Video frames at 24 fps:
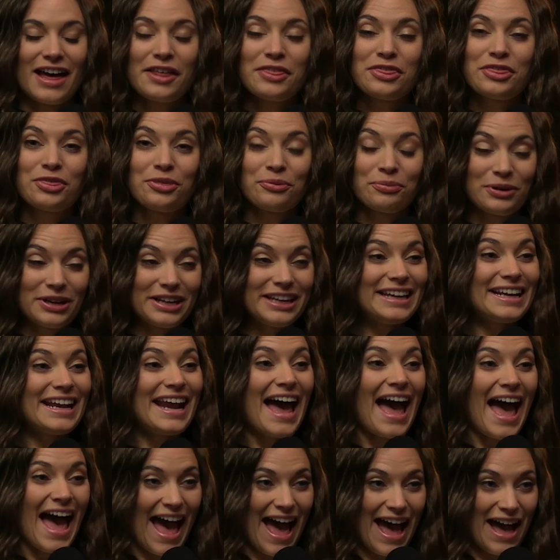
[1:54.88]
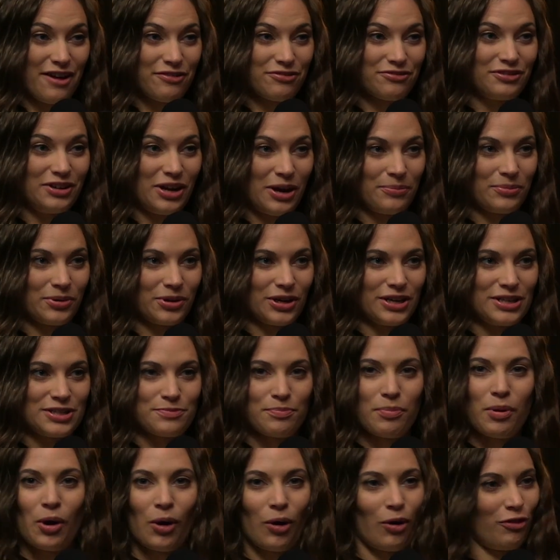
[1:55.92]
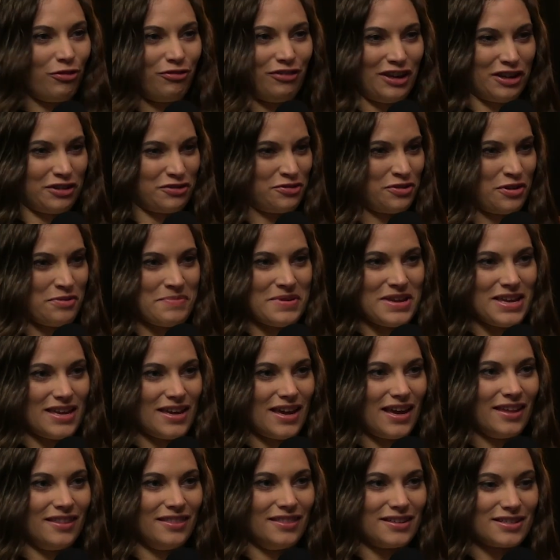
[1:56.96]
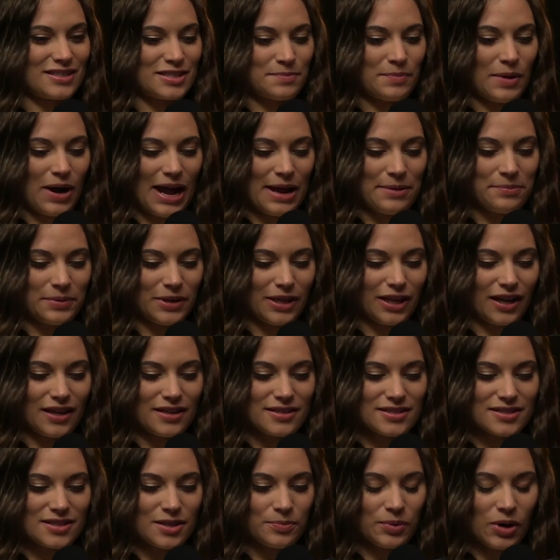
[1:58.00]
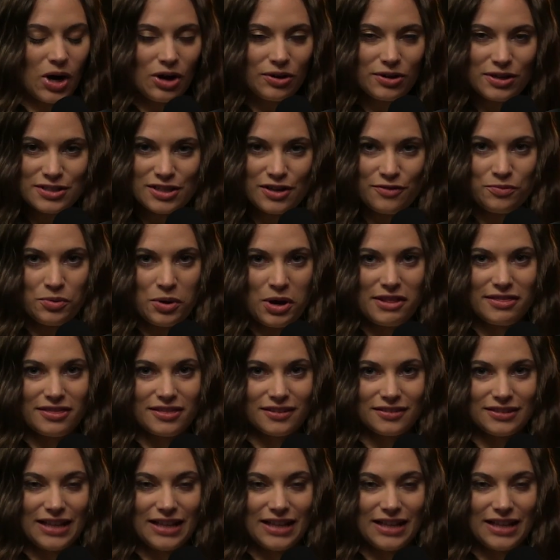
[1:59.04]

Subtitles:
That 3.5 number is perfect for me in this spot because the Broncos have won